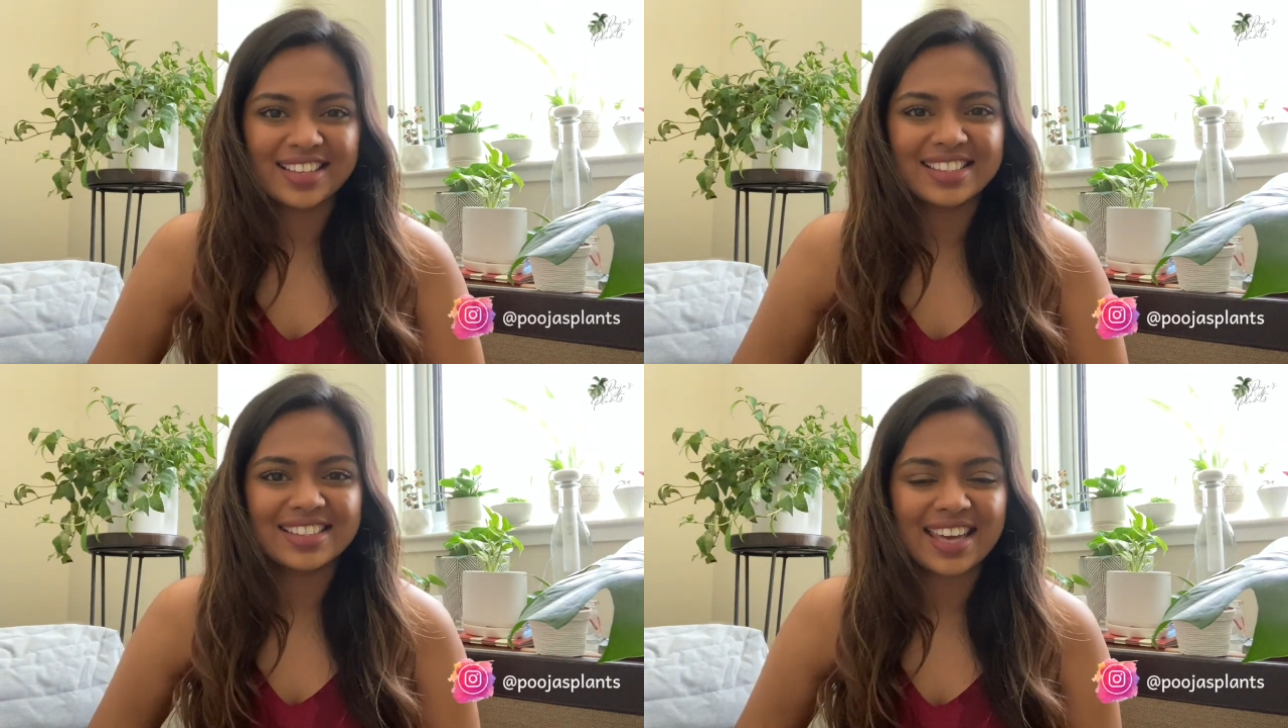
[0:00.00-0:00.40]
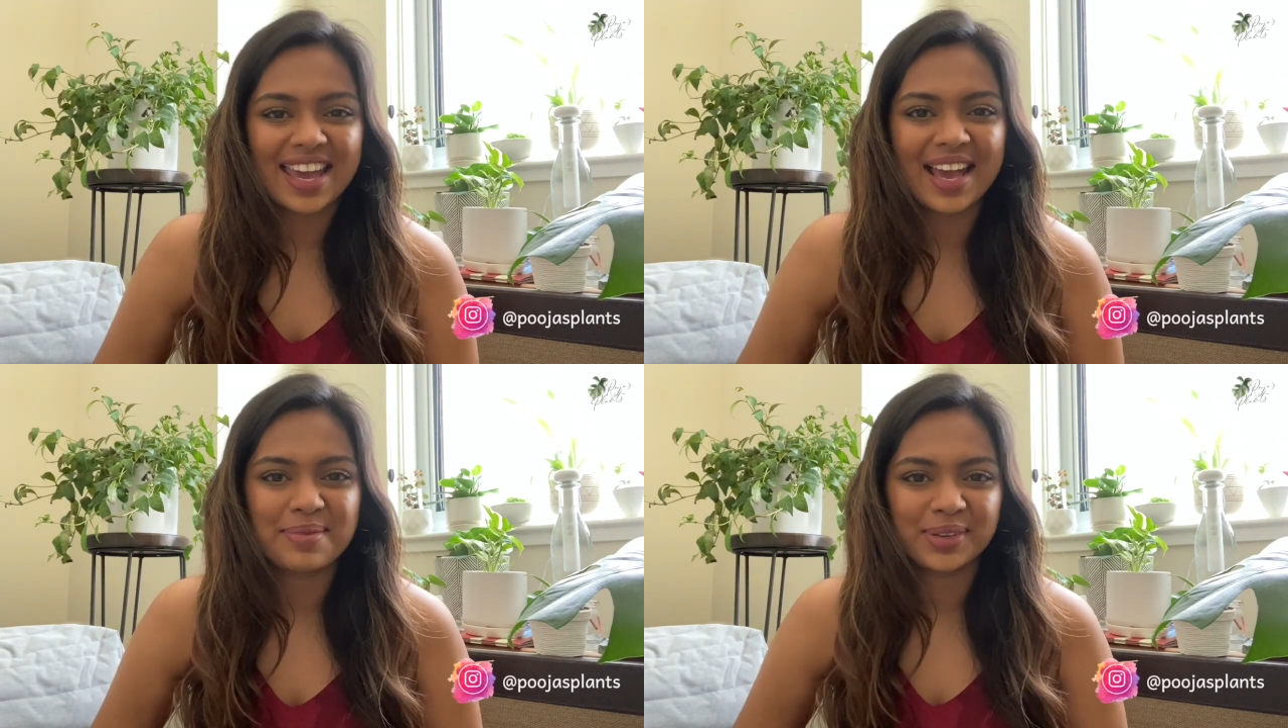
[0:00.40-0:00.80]
and
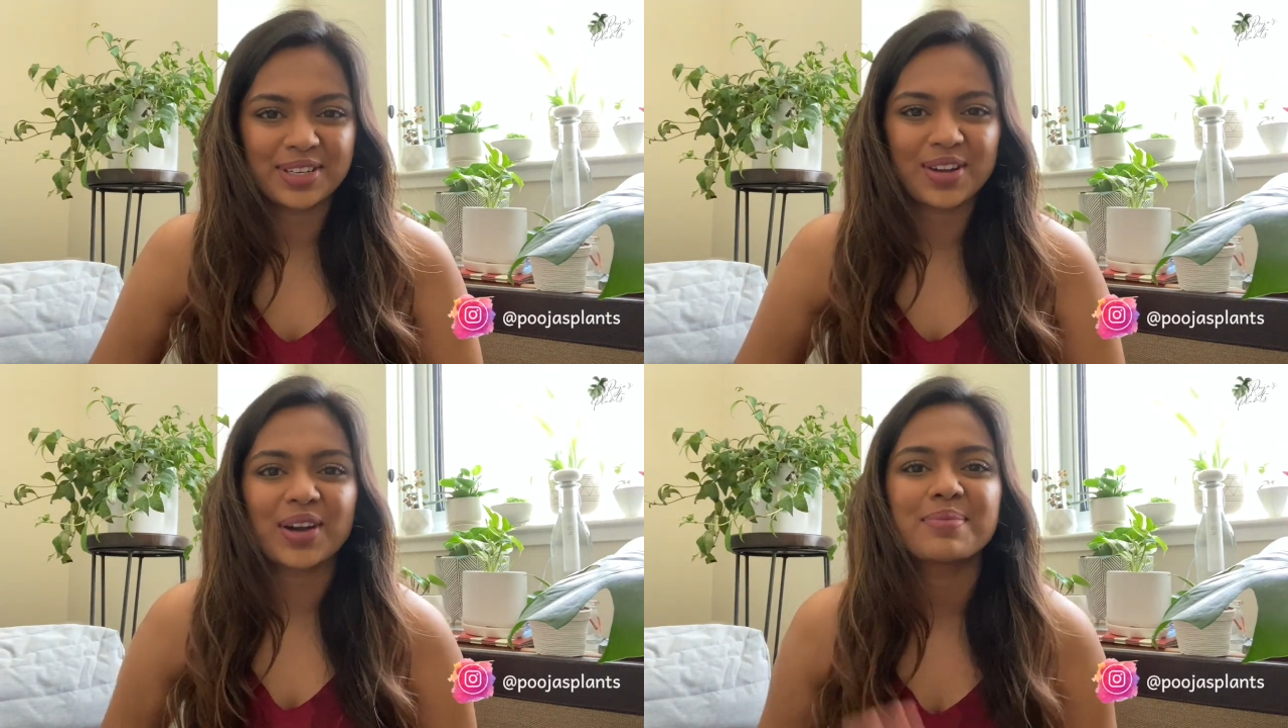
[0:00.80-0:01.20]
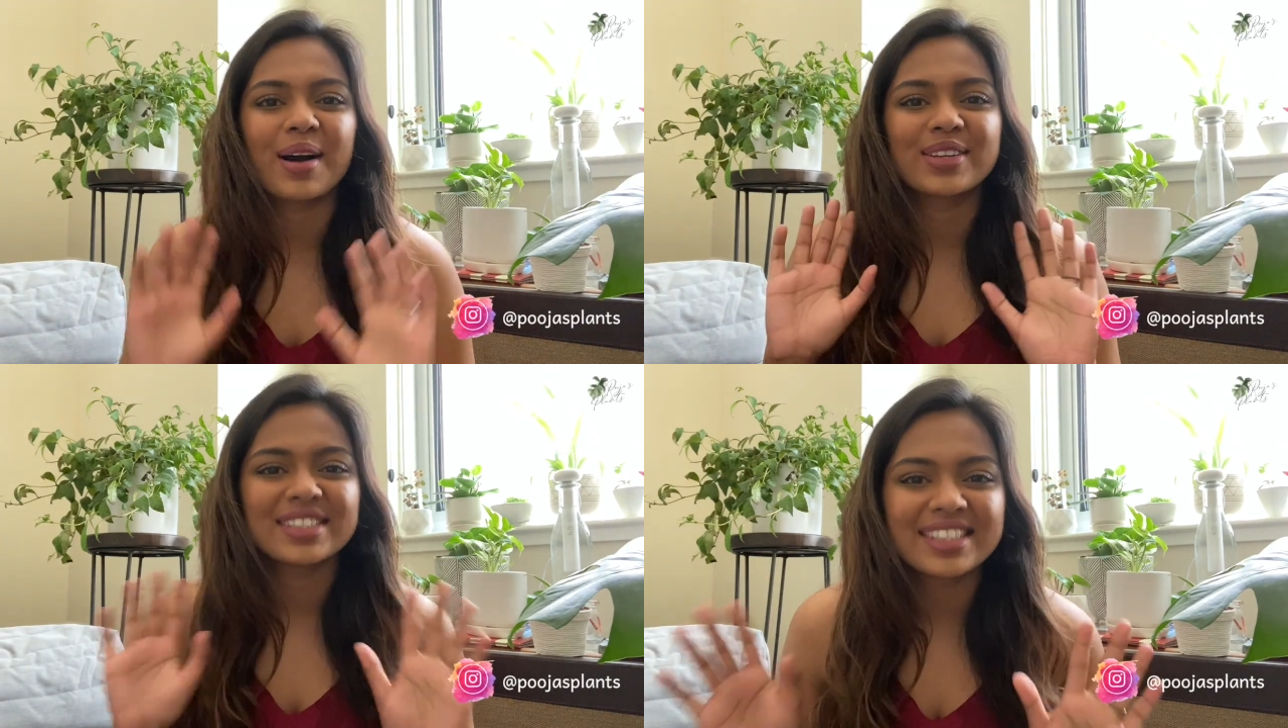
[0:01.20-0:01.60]
today I'm going to talk
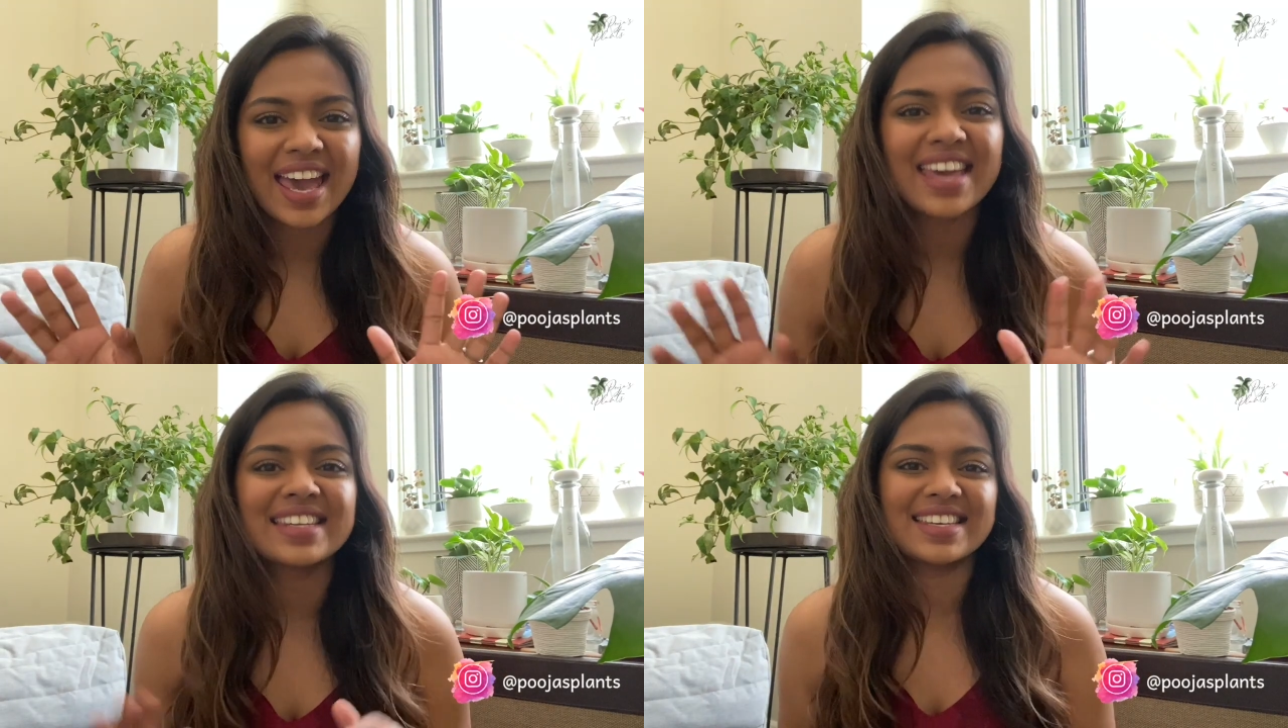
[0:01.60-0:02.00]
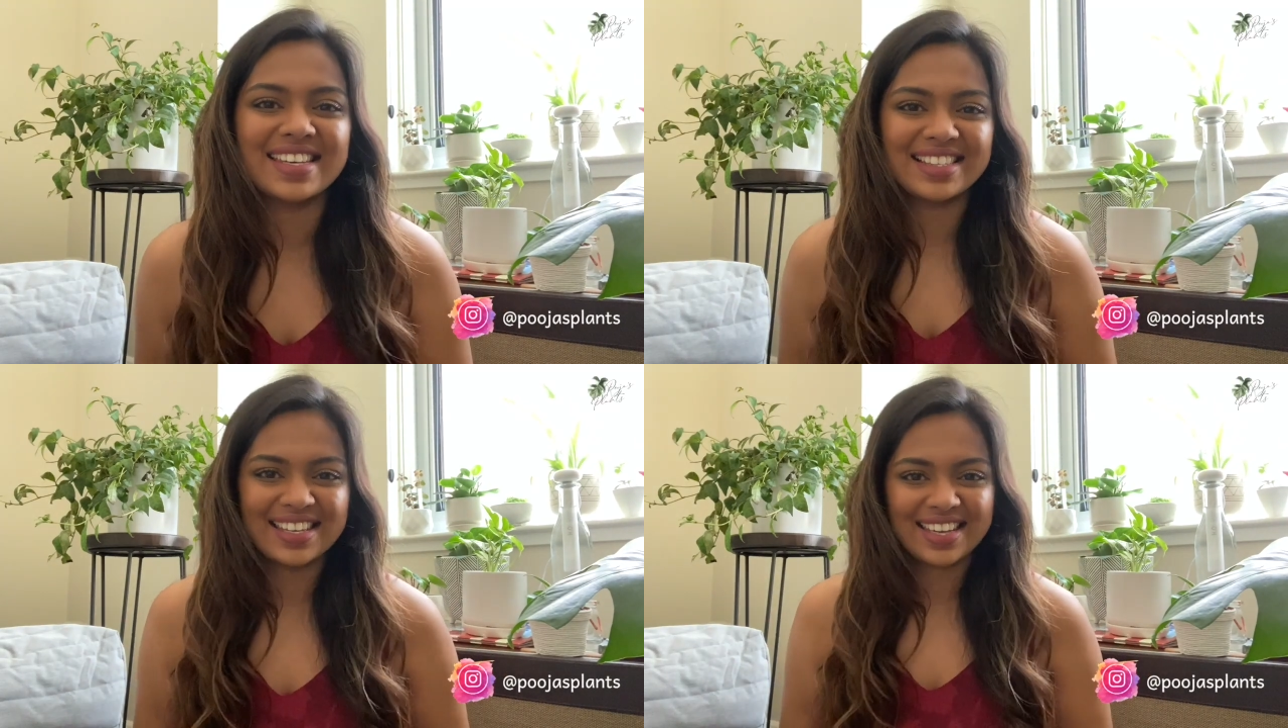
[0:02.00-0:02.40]
about 10
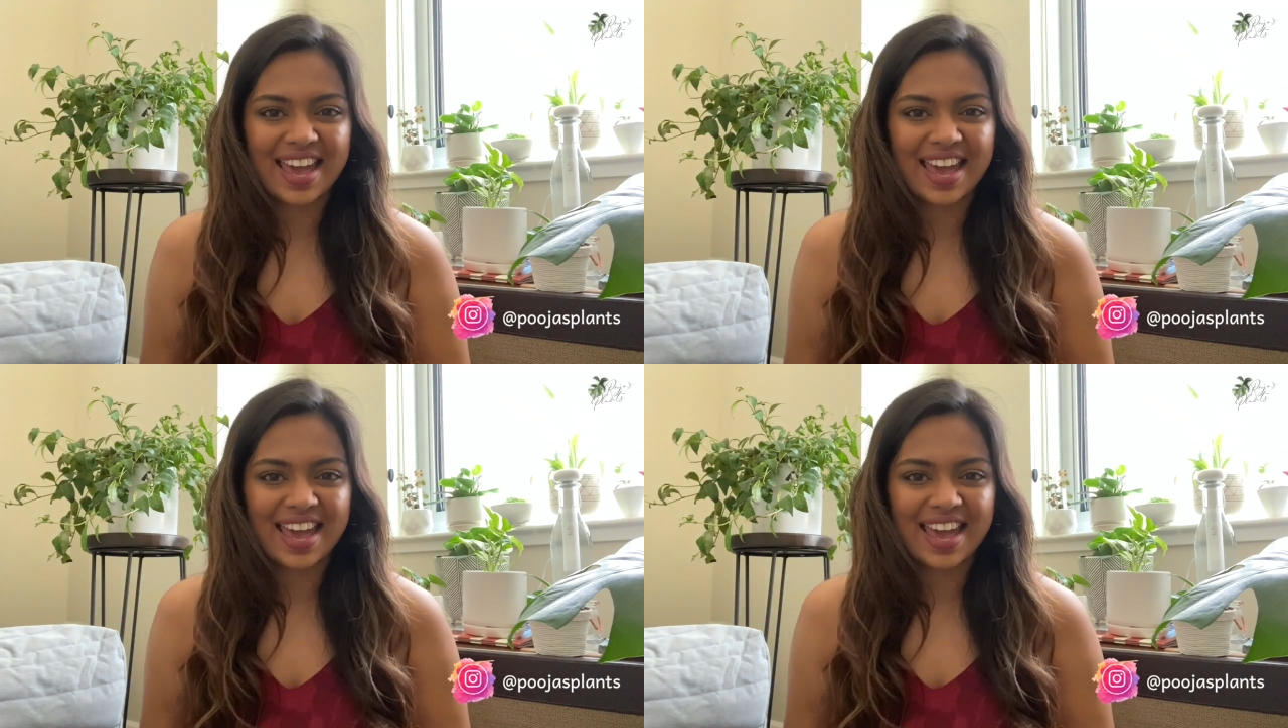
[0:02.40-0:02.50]
easy